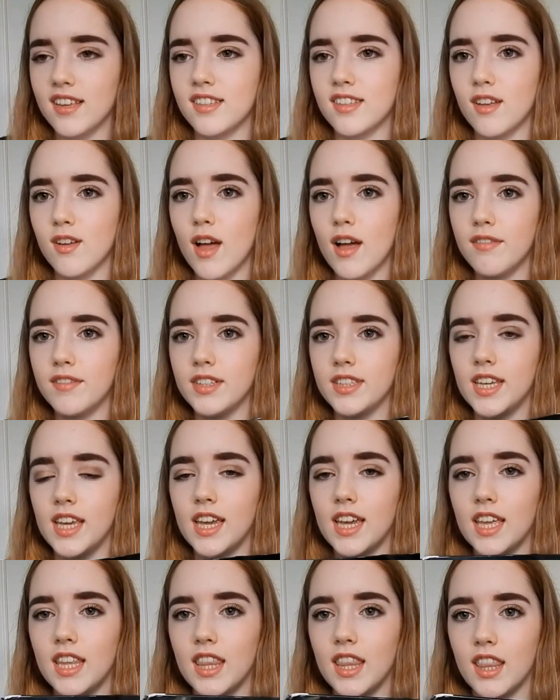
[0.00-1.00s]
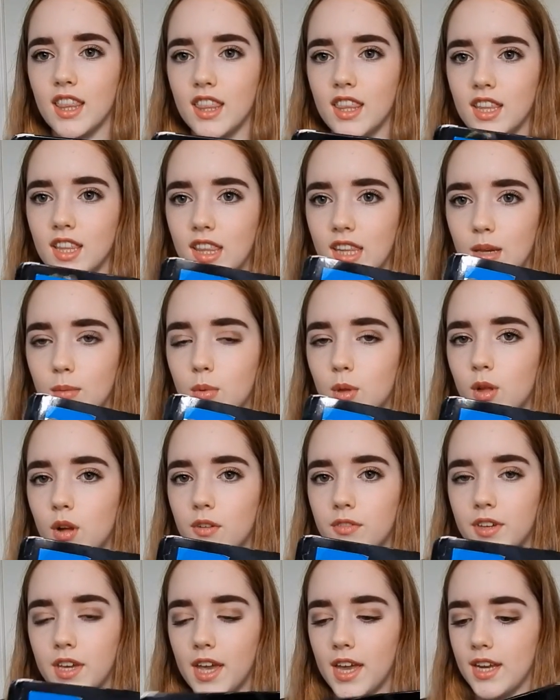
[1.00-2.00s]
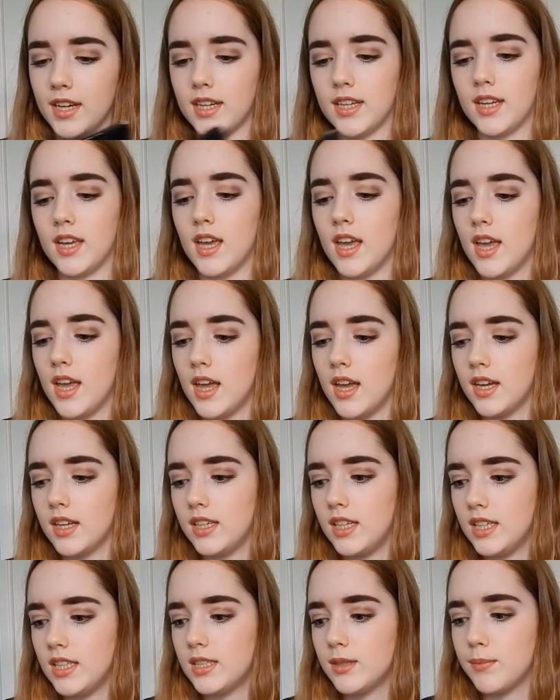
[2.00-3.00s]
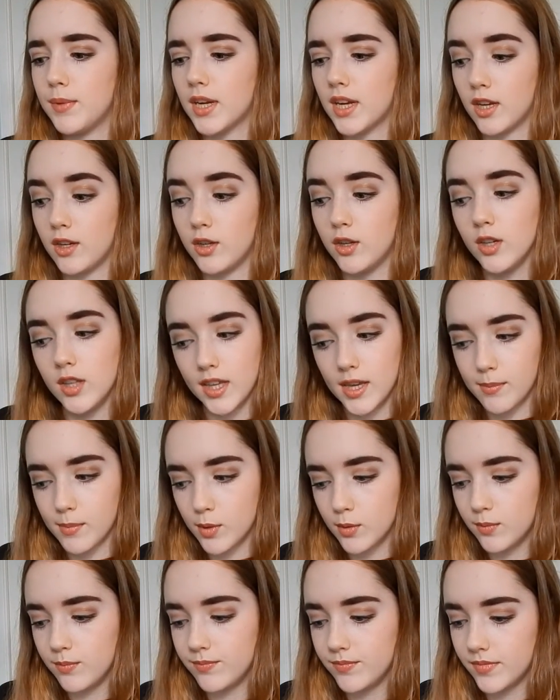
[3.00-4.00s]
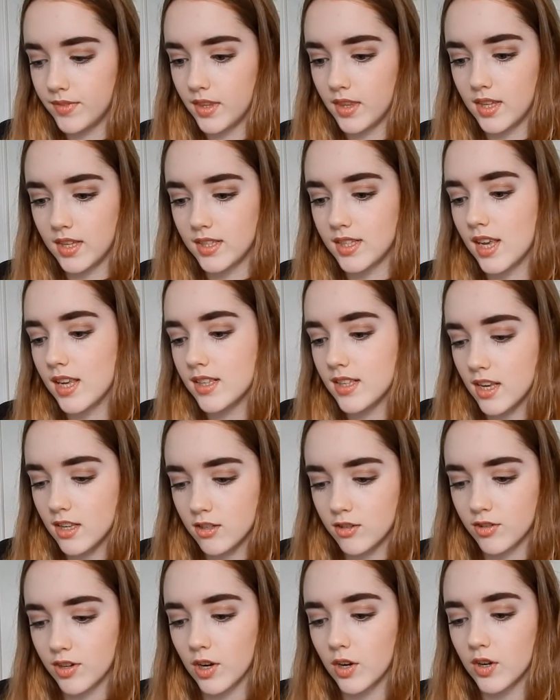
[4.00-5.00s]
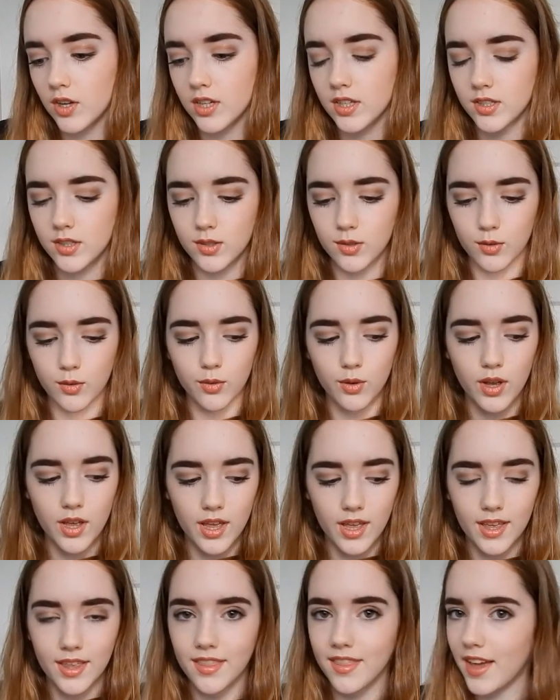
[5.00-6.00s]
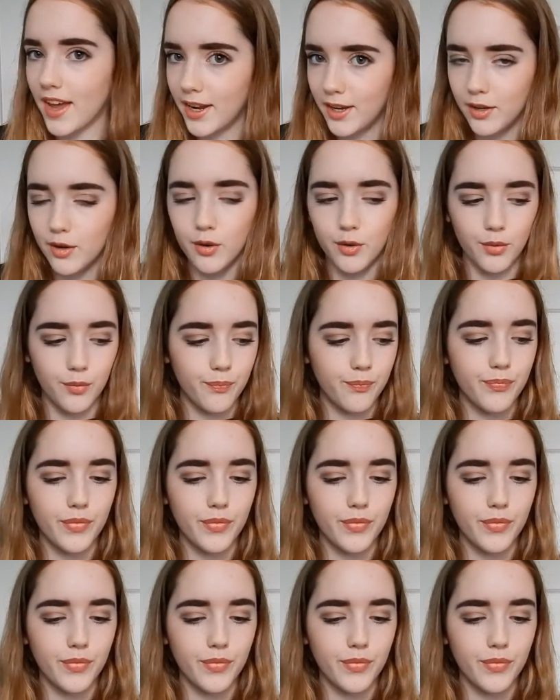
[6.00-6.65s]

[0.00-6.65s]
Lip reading: still haven't taken the label off yet, and I need to make a new label that says history on it, so that I know.